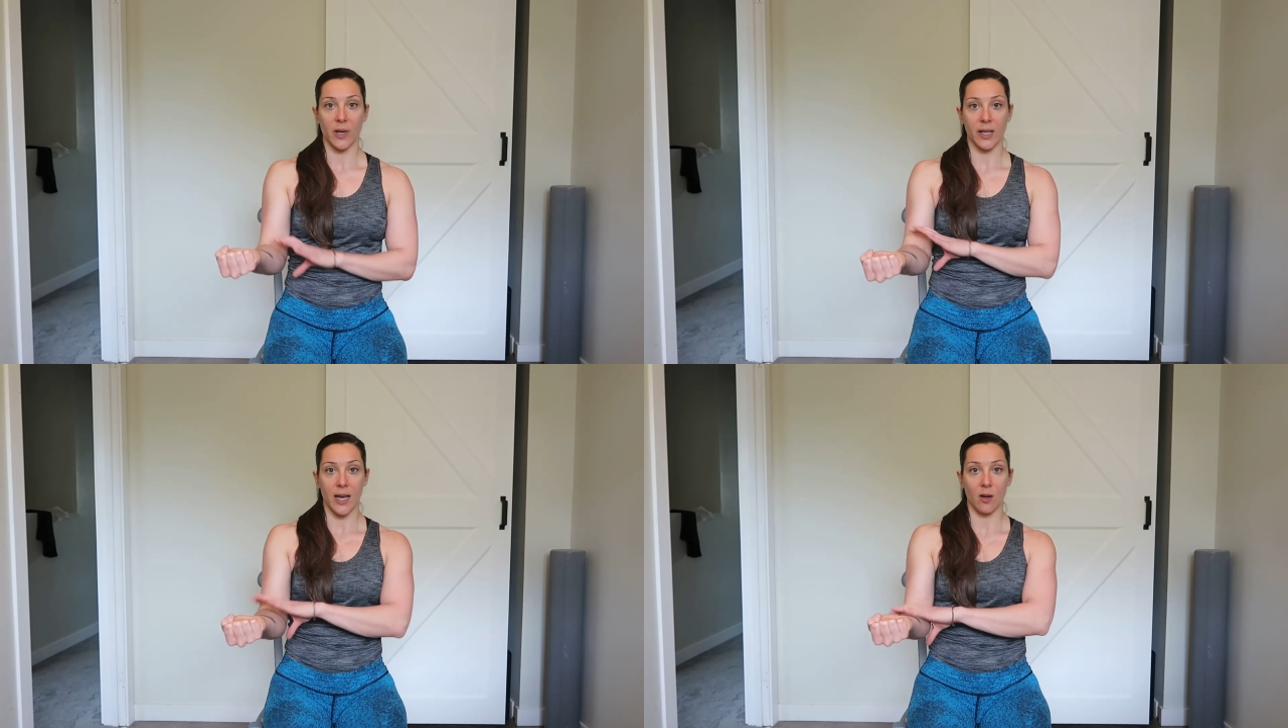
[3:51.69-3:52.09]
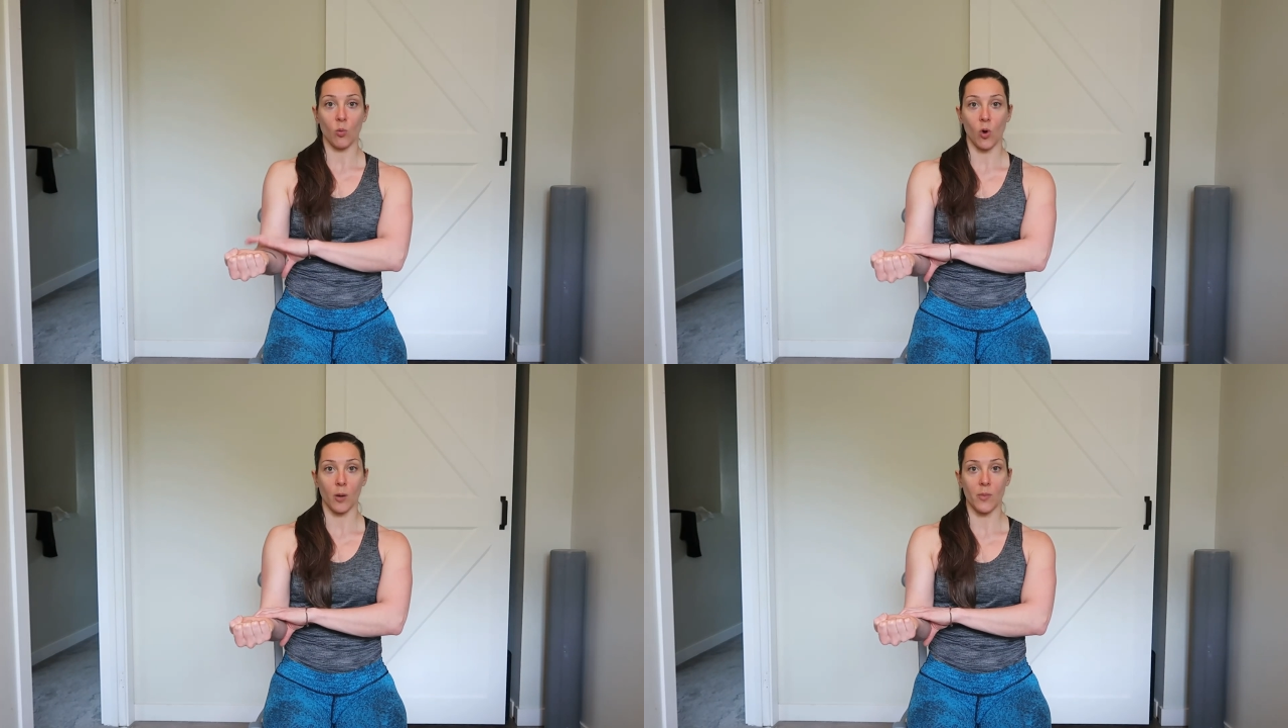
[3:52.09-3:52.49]

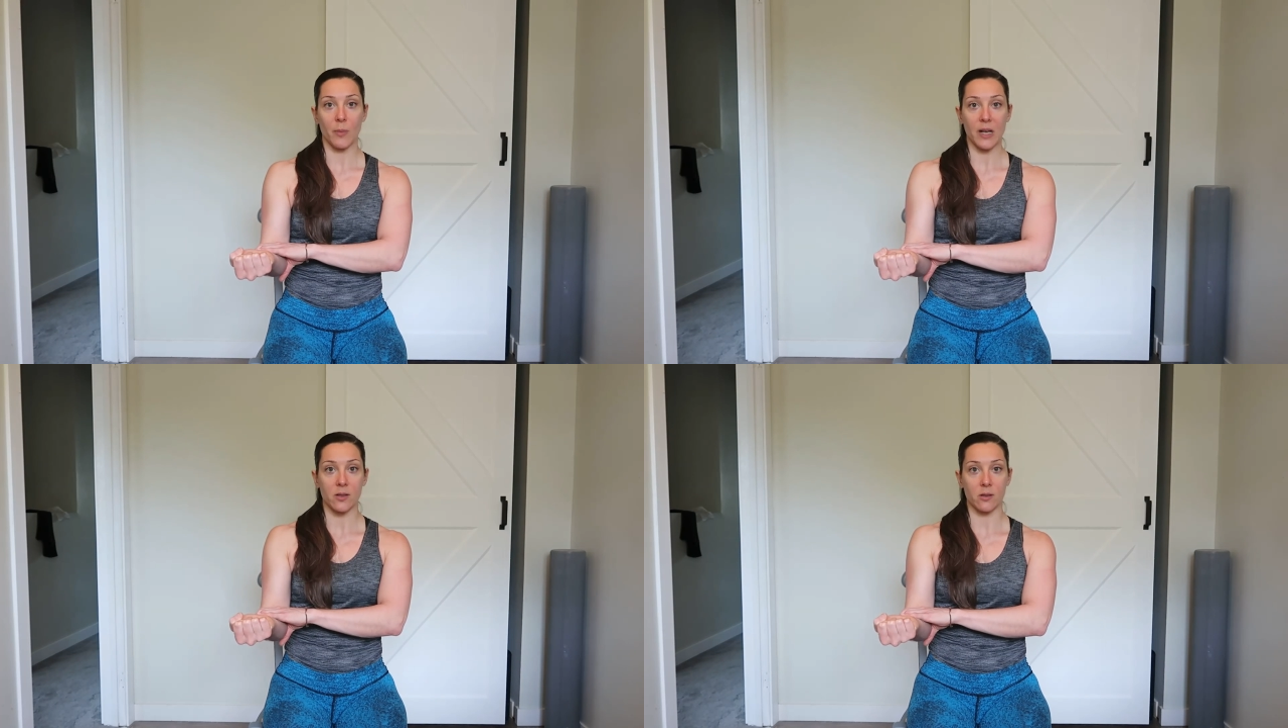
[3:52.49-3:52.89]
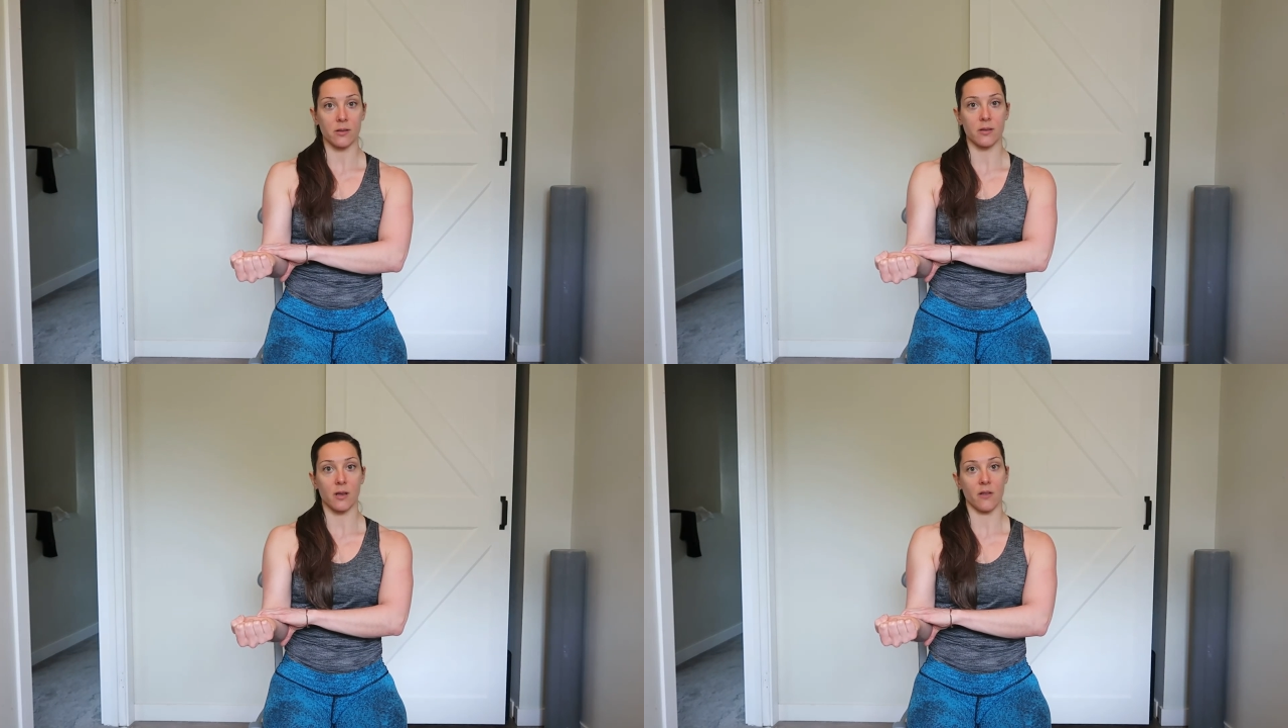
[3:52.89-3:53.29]
again, warm the
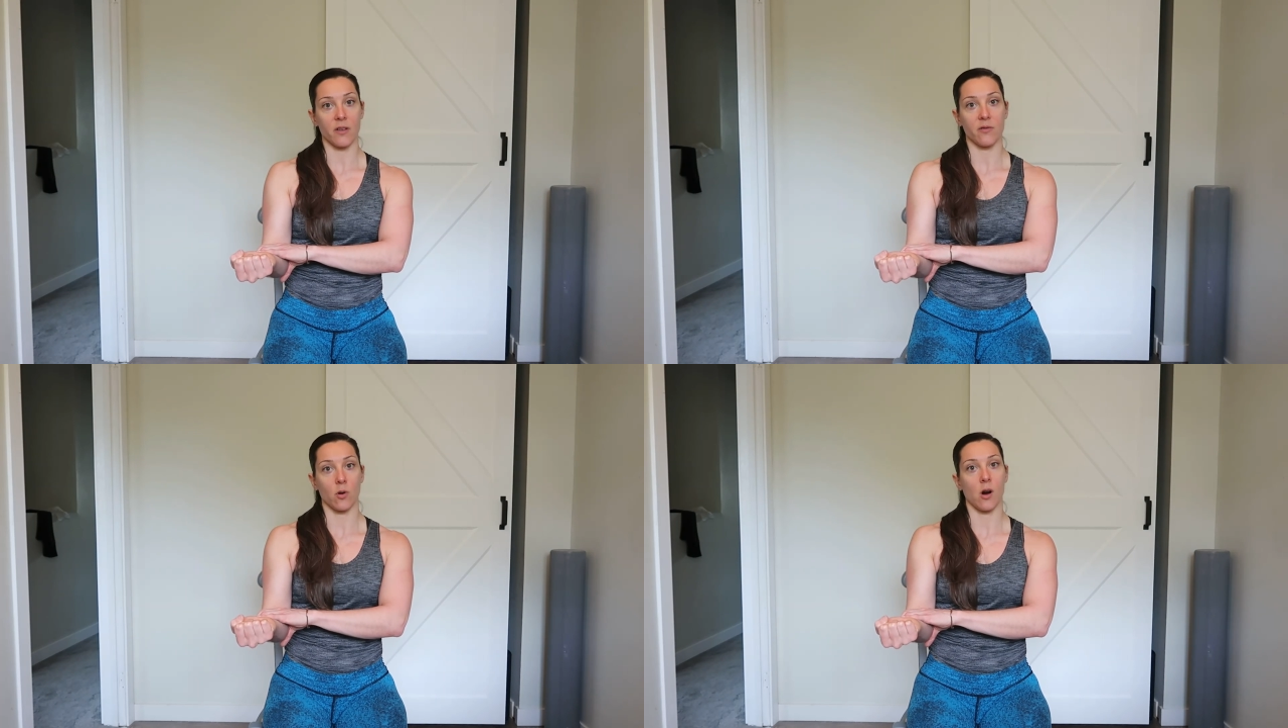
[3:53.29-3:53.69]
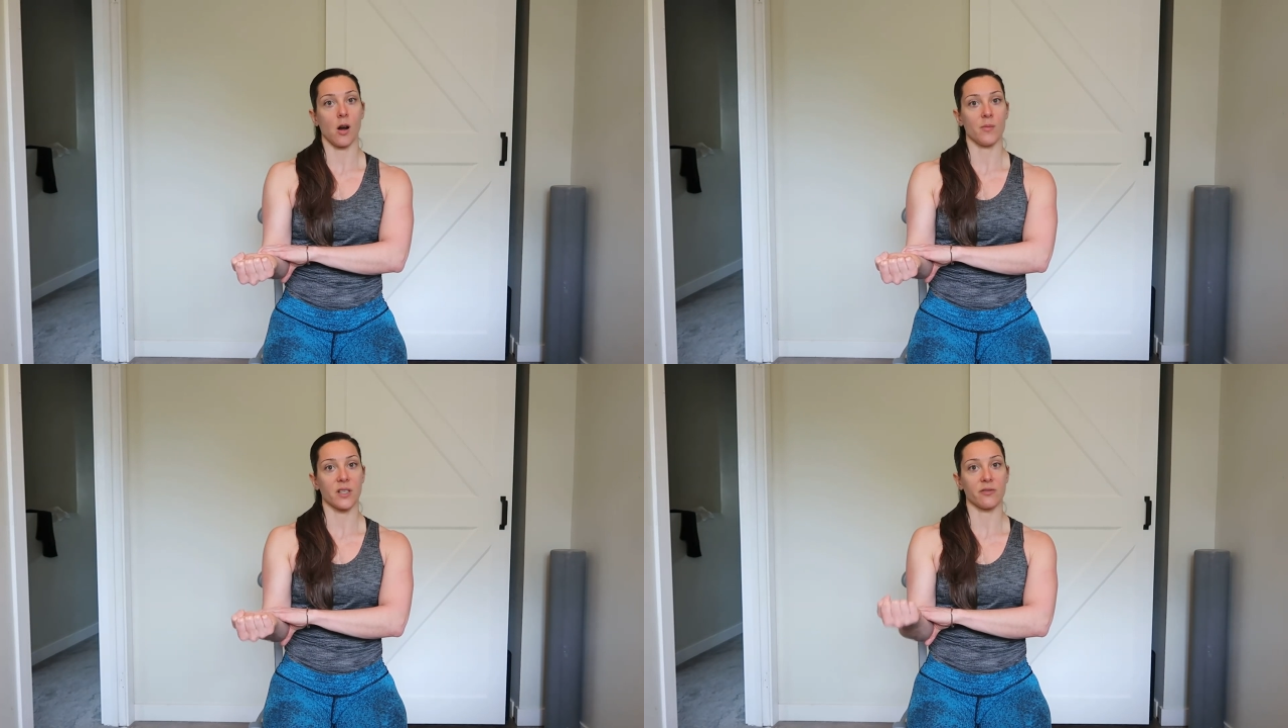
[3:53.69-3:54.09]
muscles of the
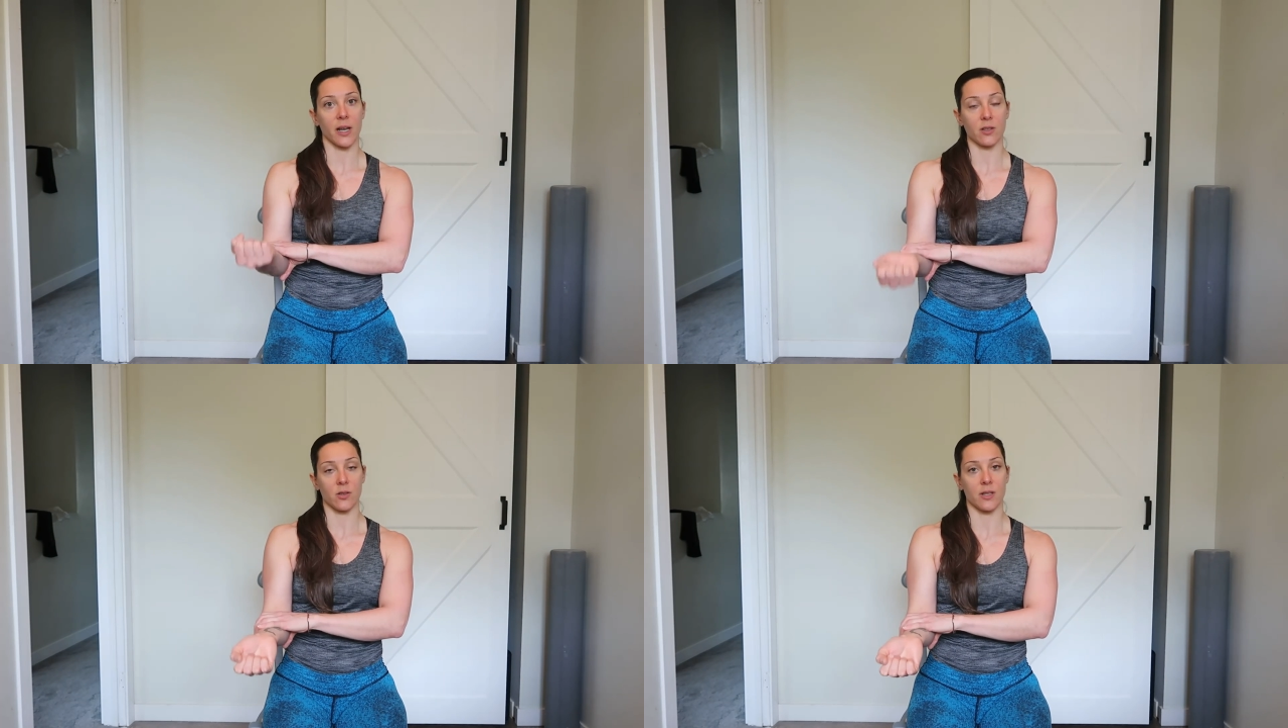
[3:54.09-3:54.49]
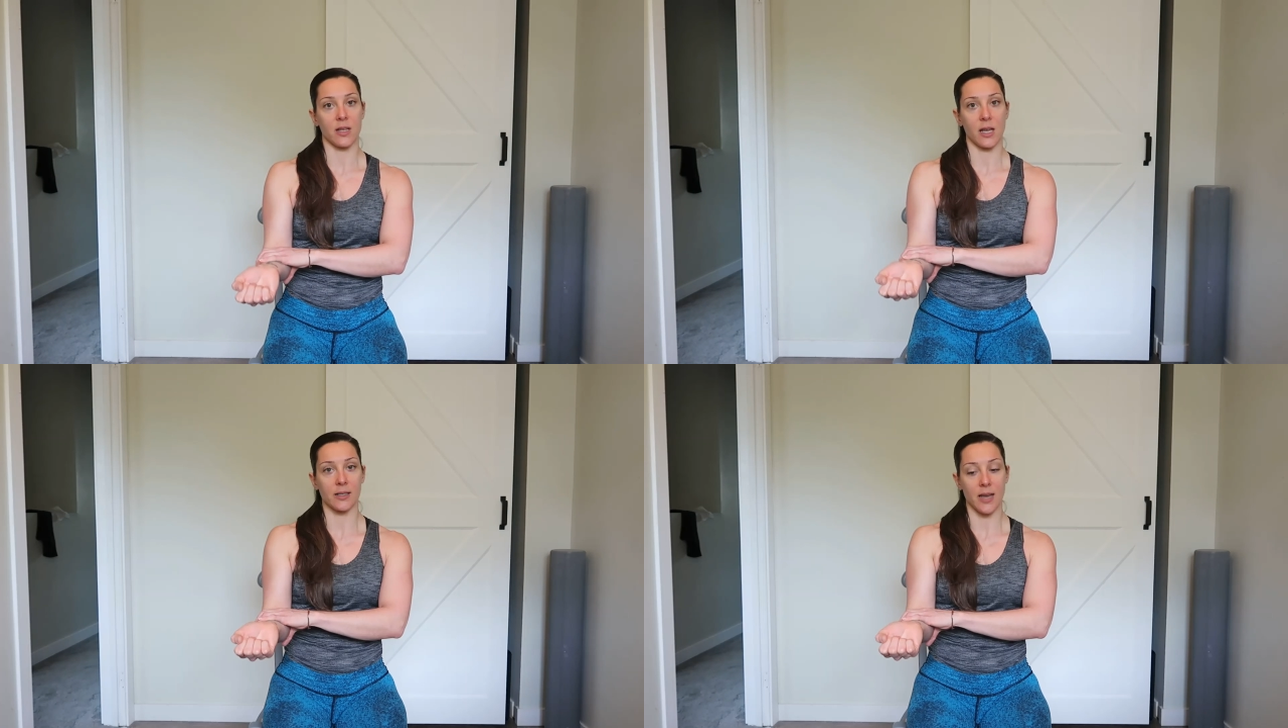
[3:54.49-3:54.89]
forearms, the flexors and
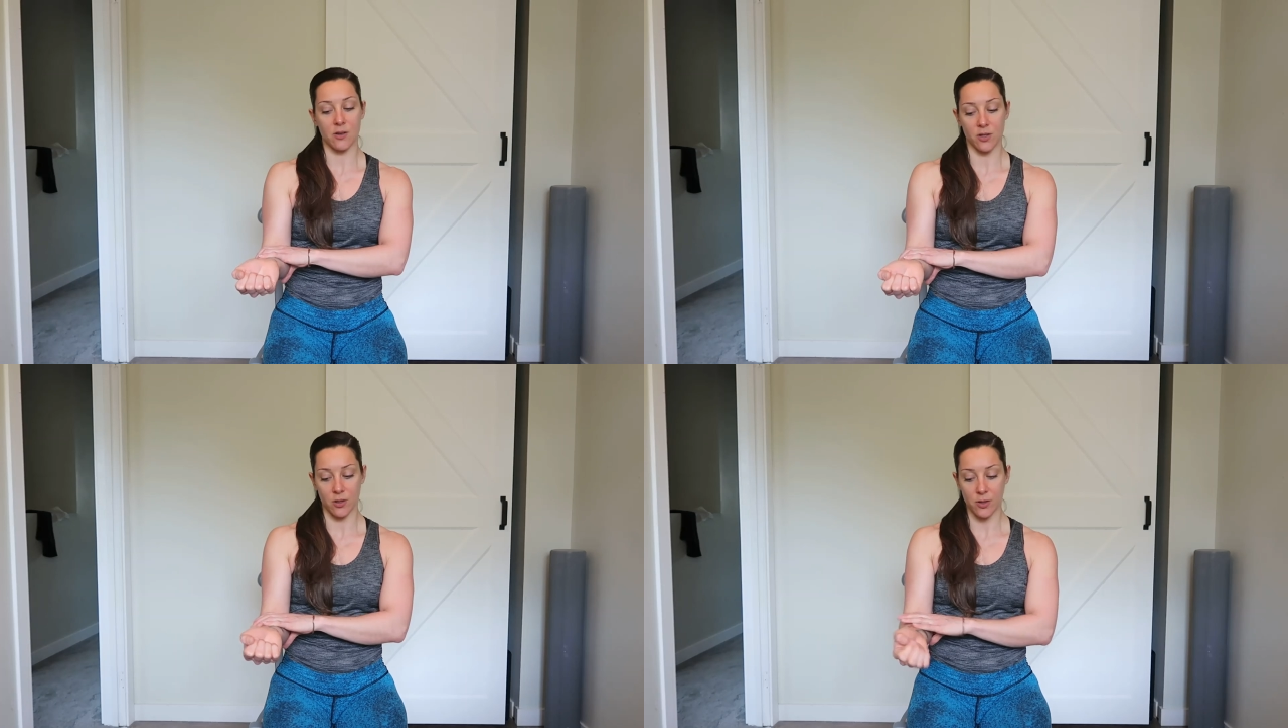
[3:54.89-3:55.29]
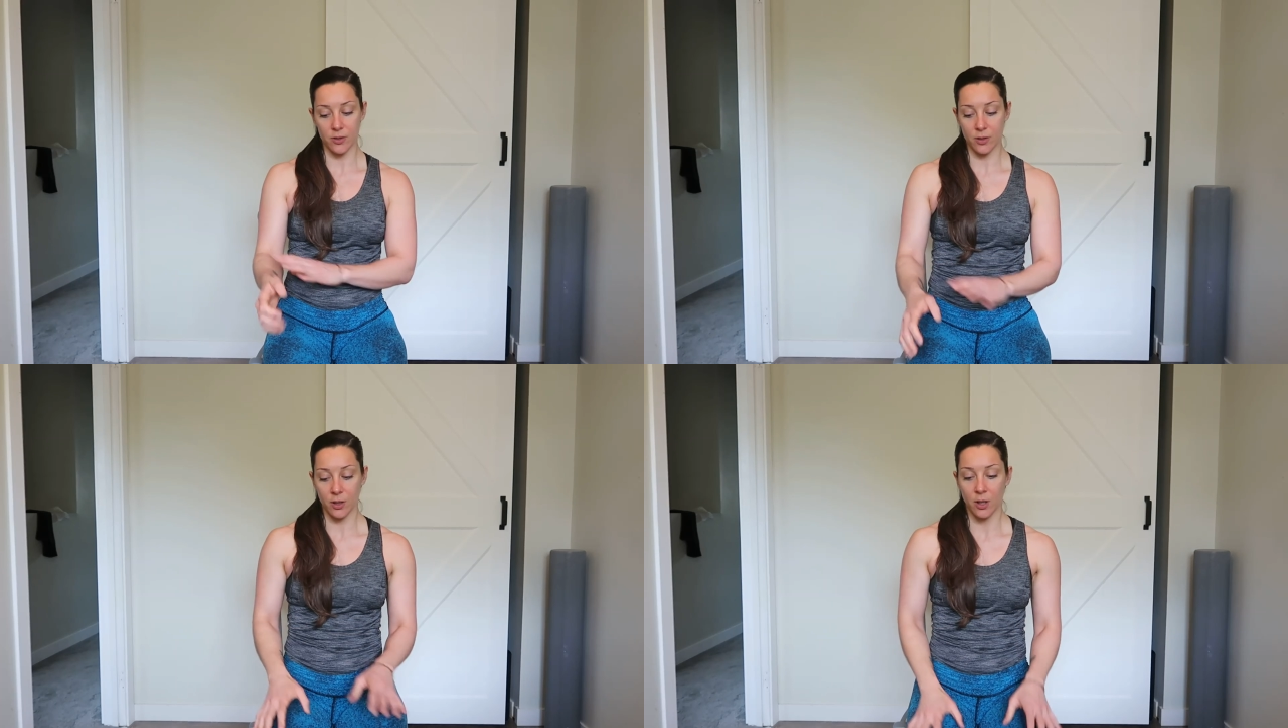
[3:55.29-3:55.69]
the
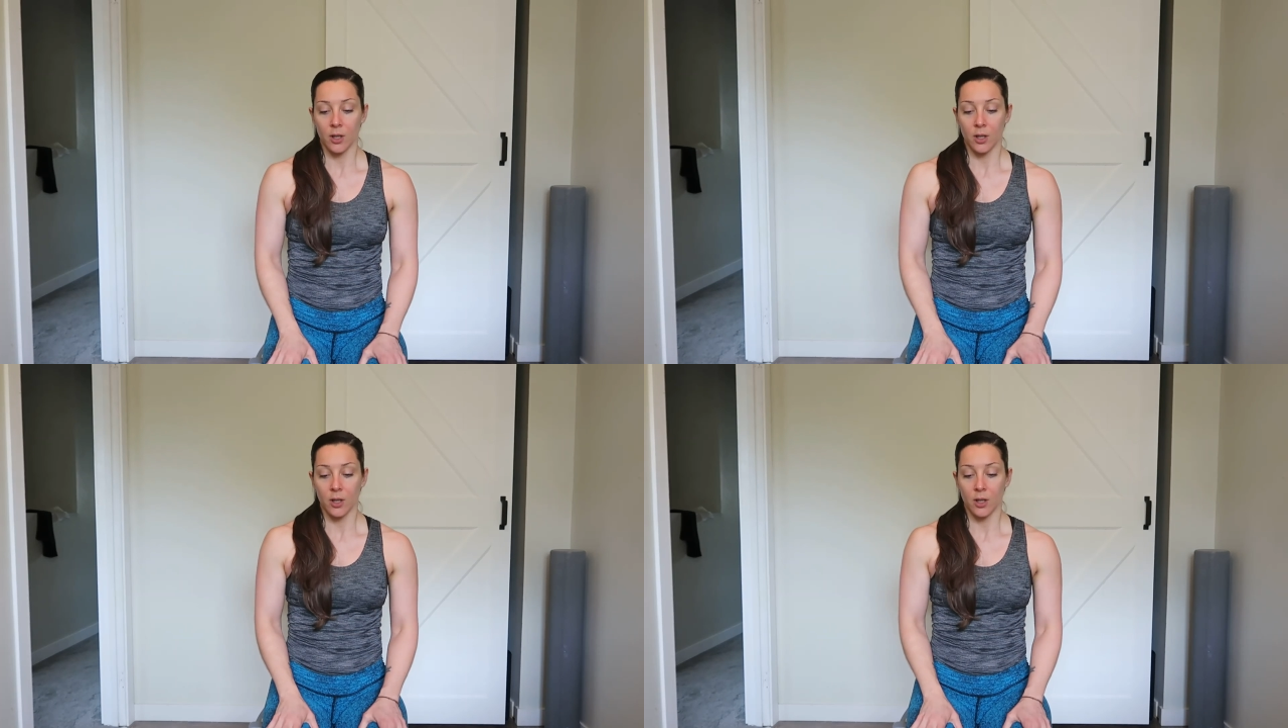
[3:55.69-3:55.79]
extensors.